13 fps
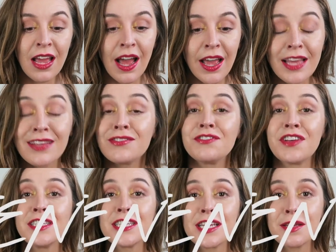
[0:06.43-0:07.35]
I have a
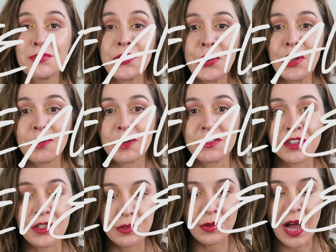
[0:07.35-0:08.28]
Fenty beauty
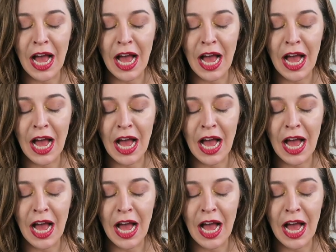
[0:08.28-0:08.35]
review.